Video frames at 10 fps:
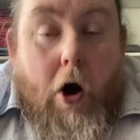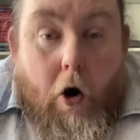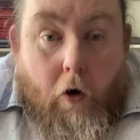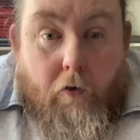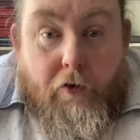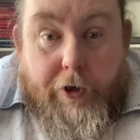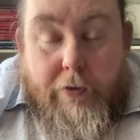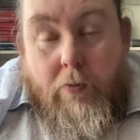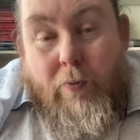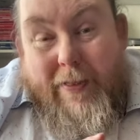
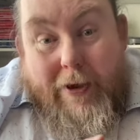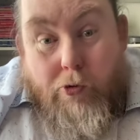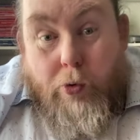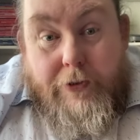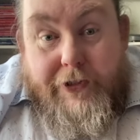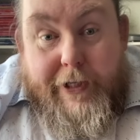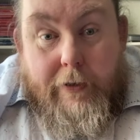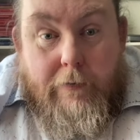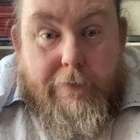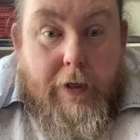Often, when they're all
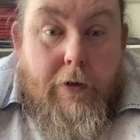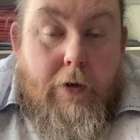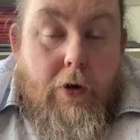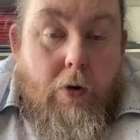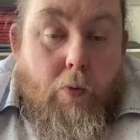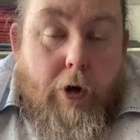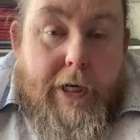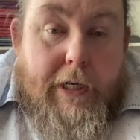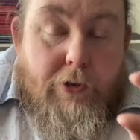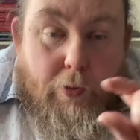silver, one
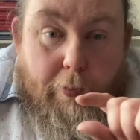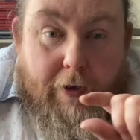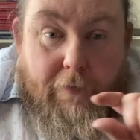end will be a